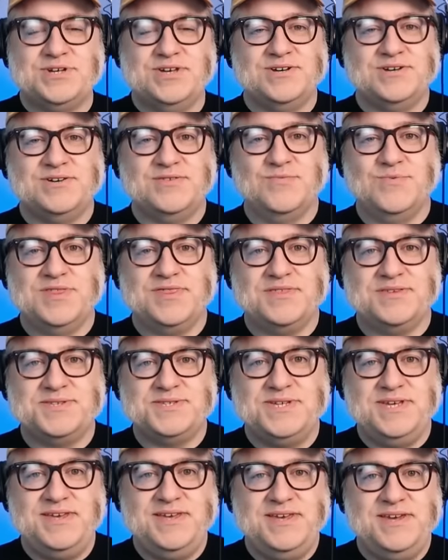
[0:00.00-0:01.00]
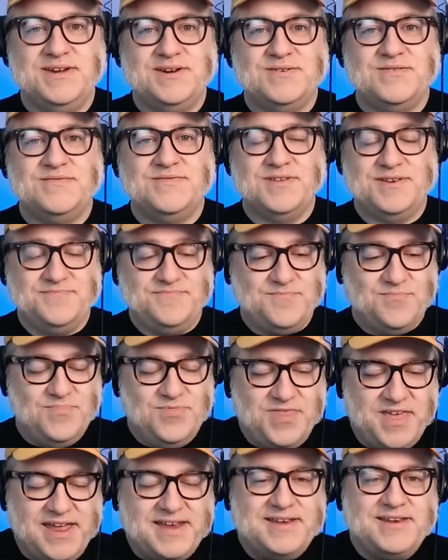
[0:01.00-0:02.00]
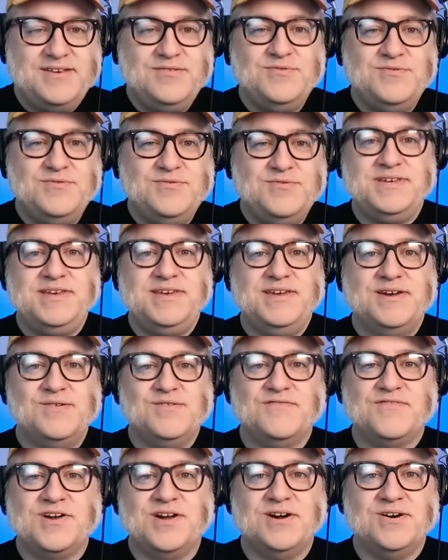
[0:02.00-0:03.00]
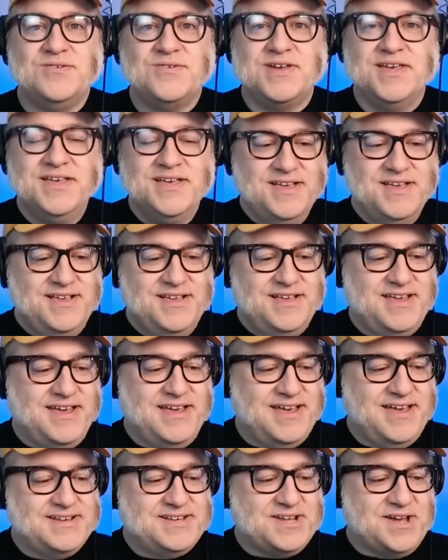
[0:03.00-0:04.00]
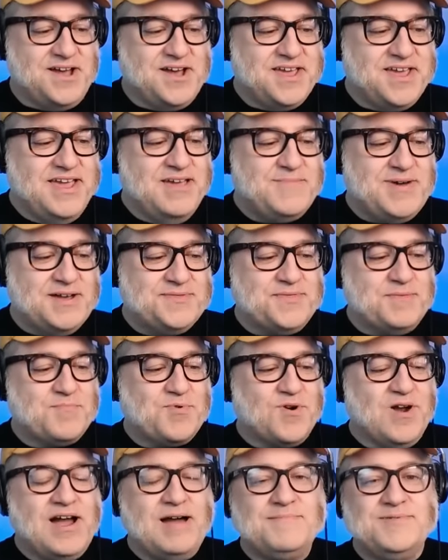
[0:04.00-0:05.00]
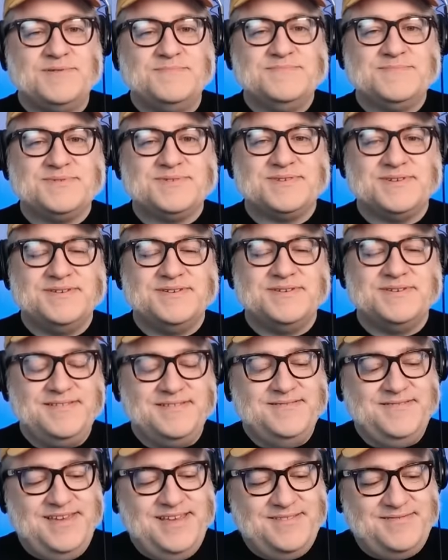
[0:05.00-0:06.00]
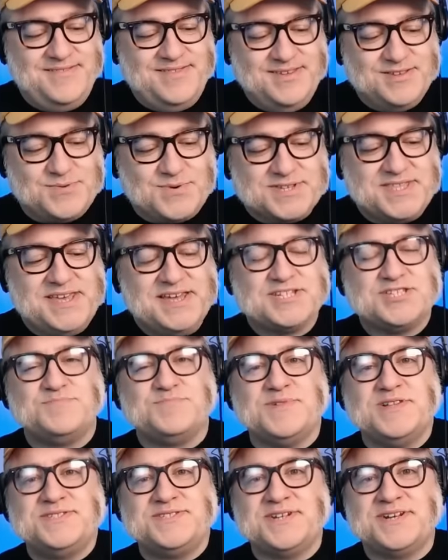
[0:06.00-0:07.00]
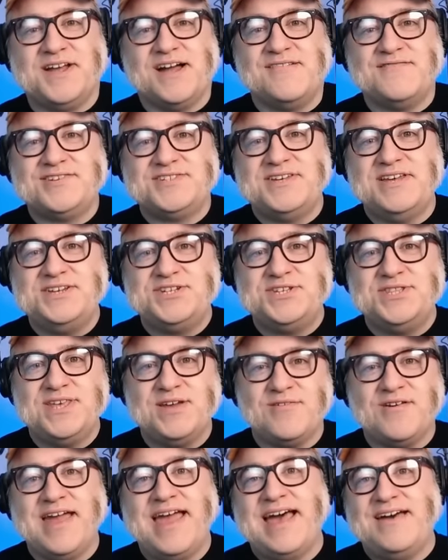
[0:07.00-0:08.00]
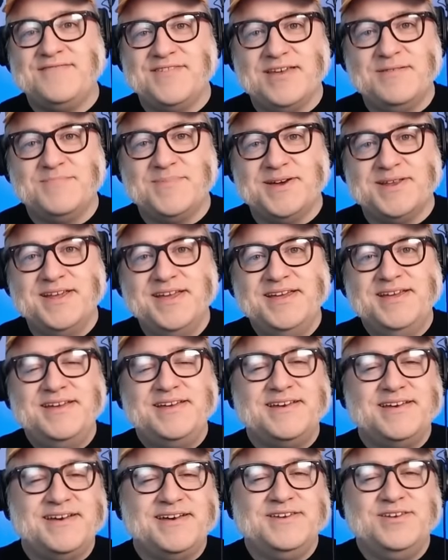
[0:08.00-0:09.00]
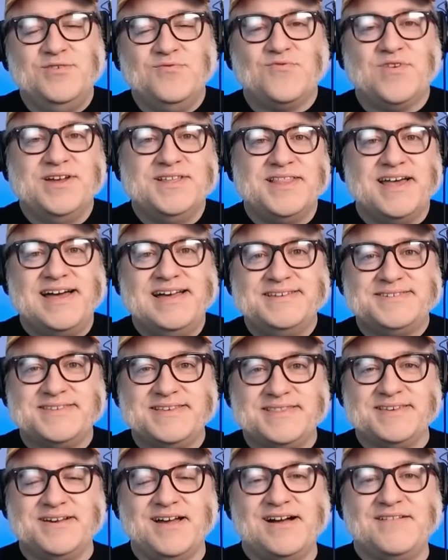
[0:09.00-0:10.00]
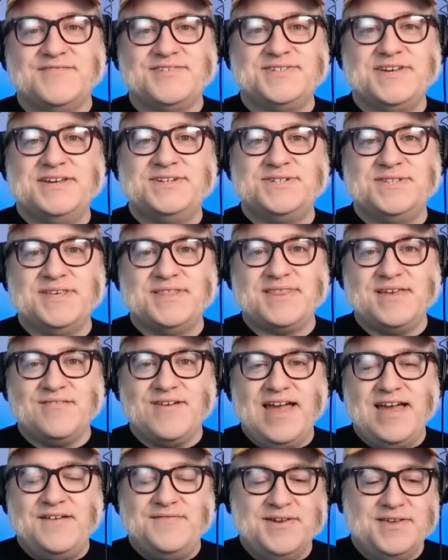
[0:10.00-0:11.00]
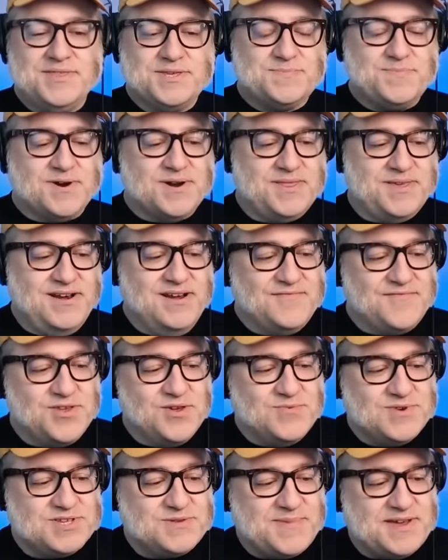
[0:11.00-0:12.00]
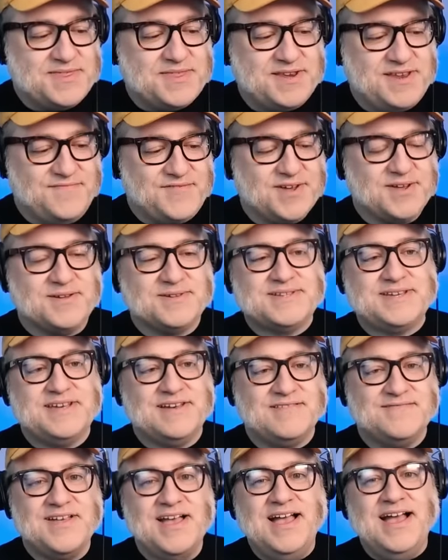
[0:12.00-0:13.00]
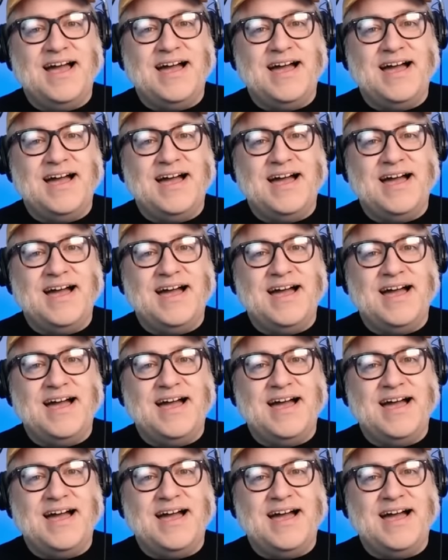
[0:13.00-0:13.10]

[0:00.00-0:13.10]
ago with the C E O, the then new C E O of Coke, uh, talking about the problems. It, it, he, this wasn't the explicit conversation they were having, but uh, you realize that the conversation that they were having in this part of the interview was about the difficulty of.